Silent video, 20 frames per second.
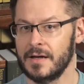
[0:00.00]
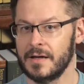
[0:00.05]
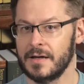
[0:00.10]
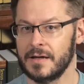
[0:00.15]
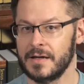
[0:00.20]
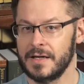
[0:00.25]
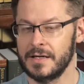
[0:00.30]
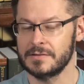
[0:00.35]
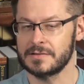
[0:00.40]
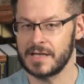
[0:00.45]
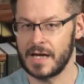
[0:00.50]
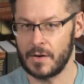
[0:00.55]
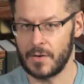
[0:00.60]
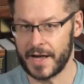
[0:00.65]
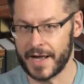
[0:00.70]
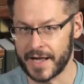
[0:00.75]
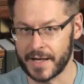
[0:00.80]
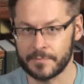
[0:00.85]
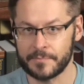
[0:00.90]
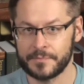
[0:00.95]
Here's how
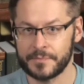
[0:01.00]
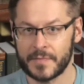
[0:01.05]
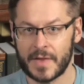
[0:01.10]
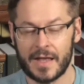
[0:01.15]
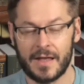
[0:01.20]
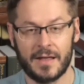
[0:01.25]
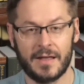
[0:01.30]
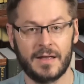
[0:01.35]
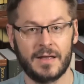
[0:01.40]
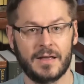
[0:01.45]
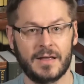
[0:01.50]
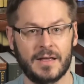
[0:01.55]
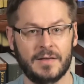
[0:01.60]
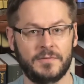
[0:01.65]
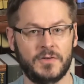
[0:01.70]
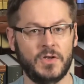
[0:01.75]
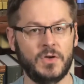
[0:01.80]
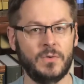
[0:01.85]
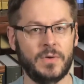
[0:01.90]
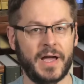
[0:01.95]
I am. If
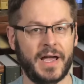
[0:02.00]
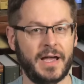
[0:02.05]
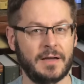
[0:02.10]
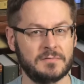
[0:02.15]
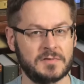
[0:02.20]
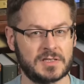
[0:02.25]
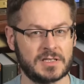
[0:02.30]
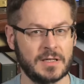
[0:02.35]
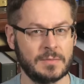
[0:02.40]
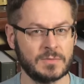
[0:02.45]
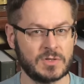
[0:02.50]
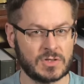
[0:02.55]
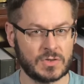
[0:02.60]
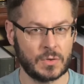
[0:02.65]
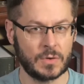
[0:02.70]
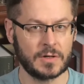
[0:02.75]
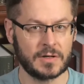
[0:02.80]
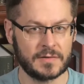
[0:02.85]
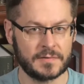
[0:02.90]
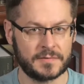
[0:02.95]
you have some
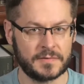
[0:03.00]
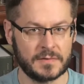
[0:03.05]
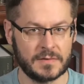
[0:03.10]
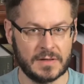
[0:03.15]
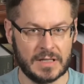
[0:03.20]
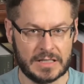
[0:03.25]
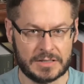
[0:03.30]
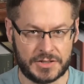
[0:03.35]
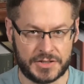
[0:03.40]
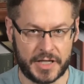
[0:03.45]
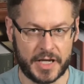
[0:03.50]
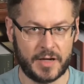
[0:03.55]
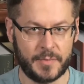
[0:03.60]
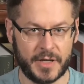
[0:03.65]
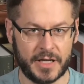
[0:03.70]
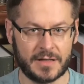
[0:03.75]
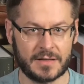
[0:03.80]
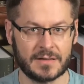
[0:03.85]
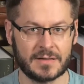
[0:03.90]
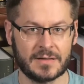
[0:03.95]
sort of
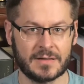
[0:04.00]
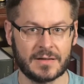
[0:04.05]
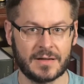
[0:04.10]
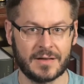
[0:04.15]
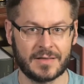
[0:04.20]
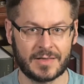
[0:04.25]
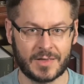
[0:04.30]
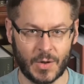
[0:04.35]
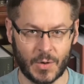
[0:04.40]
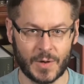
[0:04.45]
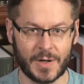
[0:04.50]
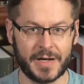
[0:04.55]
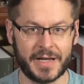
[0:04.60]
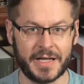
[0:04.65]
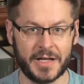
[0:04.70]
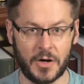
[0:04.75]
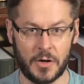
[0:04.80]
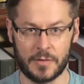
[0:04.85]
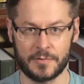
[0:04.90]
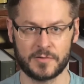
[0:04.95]
legitimate
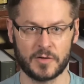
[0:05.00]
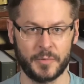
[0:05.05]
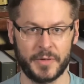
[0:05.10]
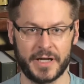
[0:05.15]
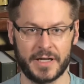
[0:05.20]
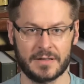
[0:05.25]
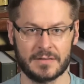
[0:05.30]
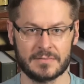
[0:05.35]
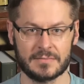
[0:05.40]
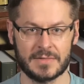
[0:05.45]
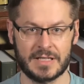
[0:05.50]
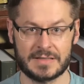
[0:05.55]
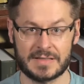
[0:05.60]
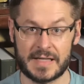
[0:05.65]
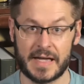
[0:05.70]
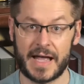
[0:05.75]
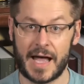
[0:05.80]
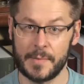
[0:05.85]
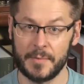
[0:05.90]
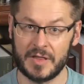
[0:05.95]
authority over me, let's
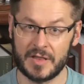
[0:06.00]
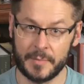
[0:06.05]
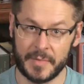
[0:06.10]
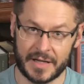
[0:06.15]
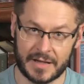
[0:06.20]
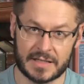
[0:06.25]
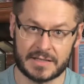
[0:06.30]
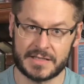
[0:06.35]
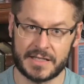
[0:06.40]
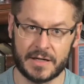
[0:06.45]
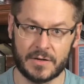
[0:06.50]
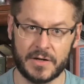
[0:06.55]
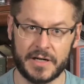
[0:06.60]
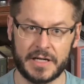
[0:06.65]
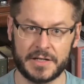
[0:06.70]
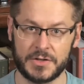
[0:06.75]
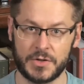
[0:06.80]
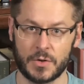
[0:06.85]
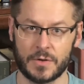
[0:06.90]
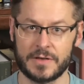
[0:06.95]
say I'm in the military
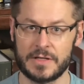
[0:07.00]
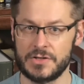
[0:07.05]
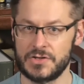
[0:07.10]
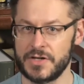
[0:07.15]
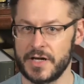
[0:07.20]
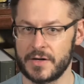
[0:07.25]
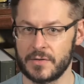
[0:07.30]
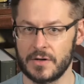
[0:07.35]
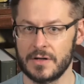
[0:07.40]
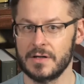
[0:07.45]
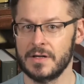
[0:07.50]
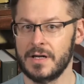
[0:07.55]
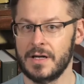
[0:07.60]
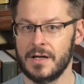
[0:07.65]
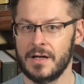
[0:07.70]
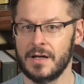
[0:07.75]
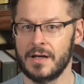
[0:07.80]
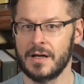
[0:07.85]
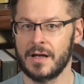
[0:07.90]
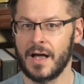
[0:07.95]
and you're the general,
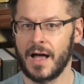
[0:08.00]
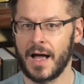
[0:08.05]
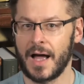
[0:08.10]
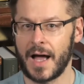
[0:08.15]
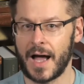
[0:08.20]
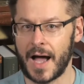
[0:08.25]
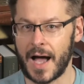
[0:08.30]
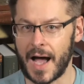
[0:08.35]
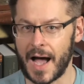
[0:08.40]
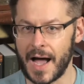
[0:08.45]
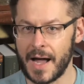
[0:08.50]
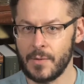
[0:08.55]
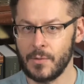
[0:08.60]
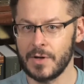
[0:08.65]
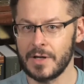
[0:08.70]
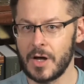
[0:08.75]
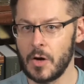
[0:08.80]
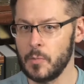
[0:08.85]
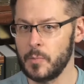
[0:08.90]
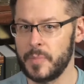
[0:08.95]
I
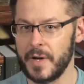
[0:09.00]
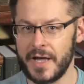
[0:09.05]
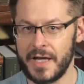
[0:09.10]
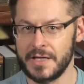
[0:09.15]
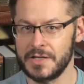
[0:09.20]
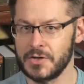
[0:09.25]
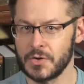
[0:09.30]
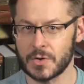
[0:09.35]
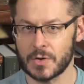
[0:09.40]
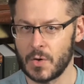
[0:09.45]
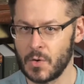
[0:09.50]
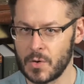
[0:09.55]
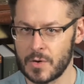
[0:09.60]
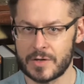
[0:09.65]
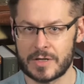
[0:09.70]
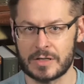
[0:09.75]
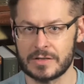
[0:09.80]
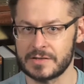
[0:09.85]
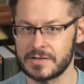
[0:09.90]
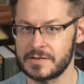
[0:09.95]
will obey your
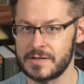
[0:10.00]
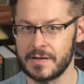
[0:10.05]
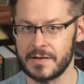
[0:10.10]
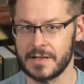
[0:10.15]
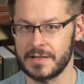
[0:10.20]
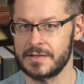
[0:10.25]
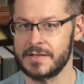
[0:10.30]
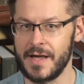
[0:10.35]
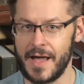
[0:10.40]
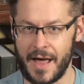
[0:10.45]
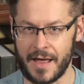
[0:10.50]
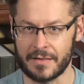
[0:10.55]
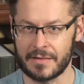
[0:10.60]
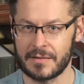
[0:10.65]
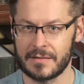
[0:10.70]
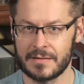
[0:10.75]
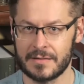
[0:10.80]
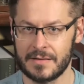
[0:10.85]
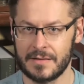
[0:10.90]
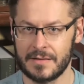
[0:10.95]
orders to the
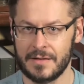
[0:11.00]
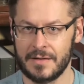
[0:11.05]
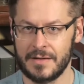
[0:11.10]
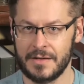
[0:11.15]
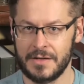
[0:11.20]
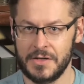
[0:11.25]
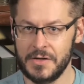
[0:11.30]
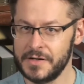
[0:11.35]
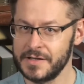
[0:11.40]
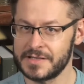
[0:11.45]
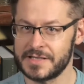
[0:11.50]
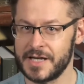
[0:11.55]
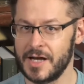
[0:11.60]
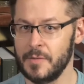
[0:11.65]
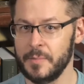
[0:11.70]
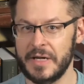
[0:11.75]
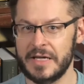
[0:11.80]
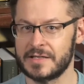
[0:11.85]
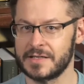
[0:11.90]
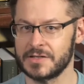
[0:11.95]
death. You can tell
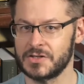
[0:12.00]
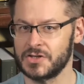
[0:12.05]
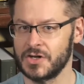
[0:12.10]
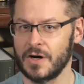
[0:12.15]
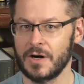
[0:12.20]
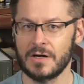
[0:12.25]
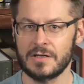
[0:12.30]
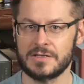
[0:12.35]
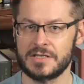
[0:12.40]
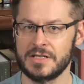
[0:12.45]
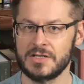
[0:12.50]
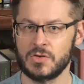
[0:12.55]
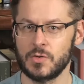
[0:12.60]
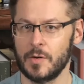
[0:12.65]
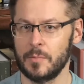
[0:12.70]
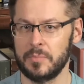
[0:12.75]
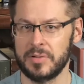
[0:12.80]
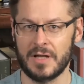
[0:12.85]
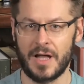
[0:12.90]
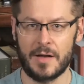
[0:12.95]
me to charge into a
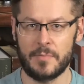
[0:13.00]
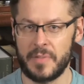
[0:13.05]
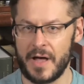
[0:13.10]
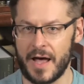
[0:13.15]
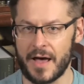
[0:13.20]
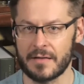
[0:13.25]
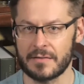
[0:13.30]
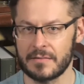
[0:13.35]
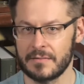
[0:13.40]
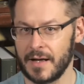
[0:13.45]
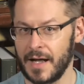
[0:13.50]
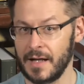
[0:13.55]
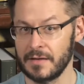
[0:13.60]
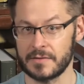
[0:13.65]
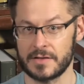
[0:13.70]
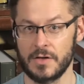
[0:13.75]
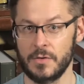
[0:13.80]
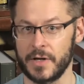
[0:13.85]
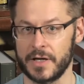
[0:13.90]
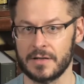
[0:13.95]
bloodbath. I'll
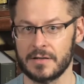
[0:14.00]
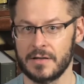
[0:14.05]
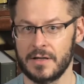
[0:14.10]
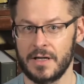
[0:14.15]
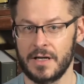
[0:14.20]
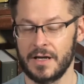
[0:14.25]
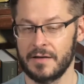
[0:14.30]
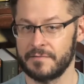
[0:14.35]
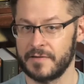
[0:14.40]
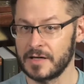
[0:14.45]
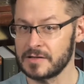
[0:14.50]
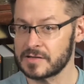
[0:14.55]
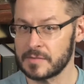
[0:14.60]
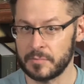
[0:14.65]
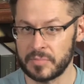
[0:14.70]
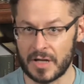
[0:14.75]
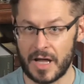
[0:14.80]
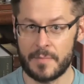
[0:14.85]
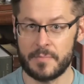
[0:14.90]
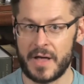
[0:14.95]
do it. If there's a
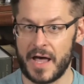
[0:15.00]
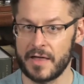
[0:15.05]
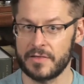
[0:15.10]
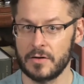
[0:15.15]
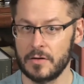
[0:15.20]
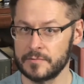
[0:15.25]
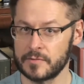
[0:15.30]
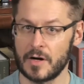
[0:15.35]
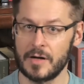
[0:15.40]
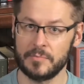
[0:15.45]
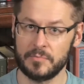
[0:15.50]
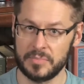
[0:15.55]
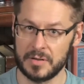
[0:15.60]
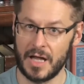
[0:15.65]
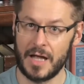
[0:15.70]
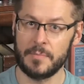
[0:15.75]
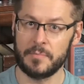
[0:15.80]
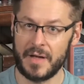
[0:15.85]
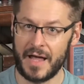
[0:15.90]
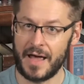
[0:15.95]
bloodbath over on
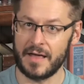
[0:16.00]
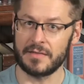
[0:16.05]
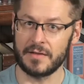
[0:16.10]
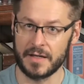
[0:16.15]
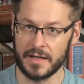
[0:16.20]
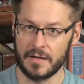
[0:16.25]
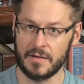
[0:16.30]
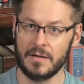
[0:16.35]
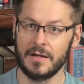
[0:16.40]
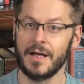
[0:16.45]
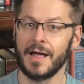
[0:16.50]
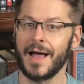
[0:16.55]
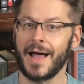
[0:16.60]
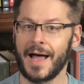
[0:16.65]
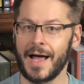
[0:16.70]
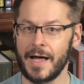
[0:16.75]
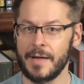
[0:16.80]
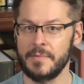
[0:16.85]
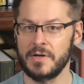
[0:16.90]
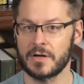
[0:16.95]
Bloodbath Hill,
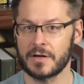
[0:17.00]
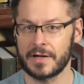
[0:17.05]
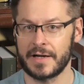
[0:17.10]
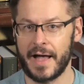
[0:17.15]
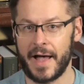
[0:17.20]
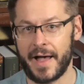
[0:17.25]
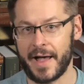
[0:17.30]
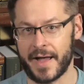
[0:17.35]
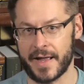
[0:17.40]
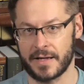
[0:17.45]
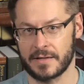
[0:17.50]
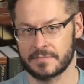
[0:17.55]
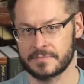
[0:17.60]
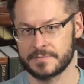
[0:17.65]
I'm your guy.